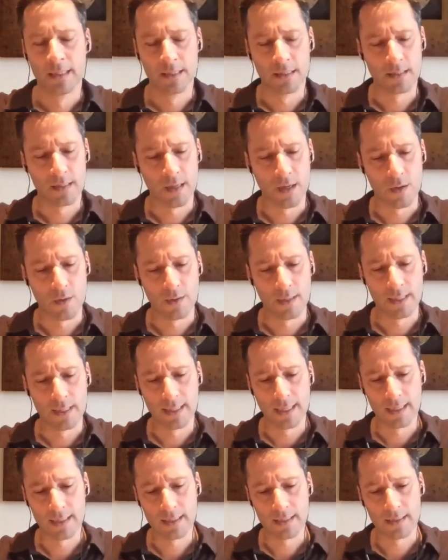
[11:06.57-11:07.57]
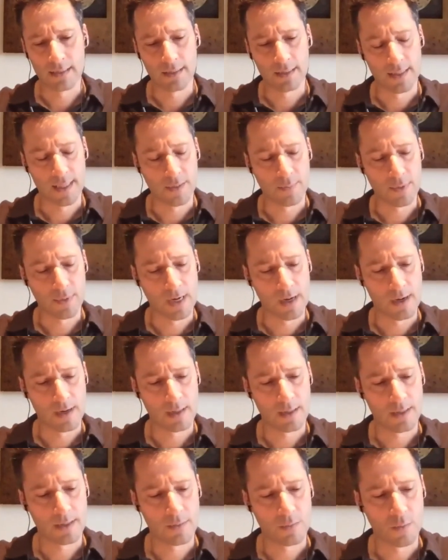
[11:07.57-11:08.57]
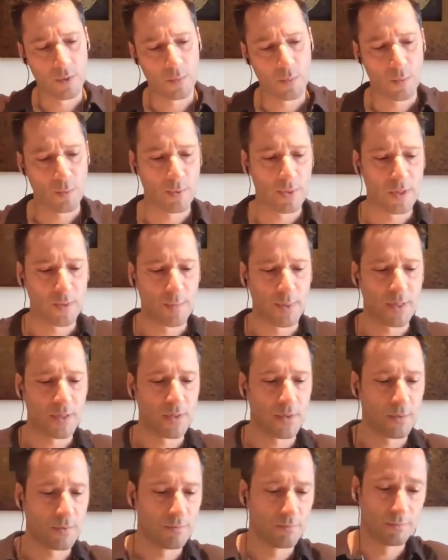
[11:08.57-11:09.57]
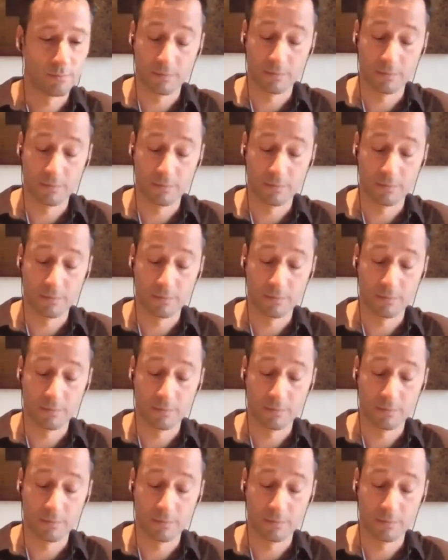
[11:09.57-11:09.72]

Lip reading: So in that regard, what we want to make sure,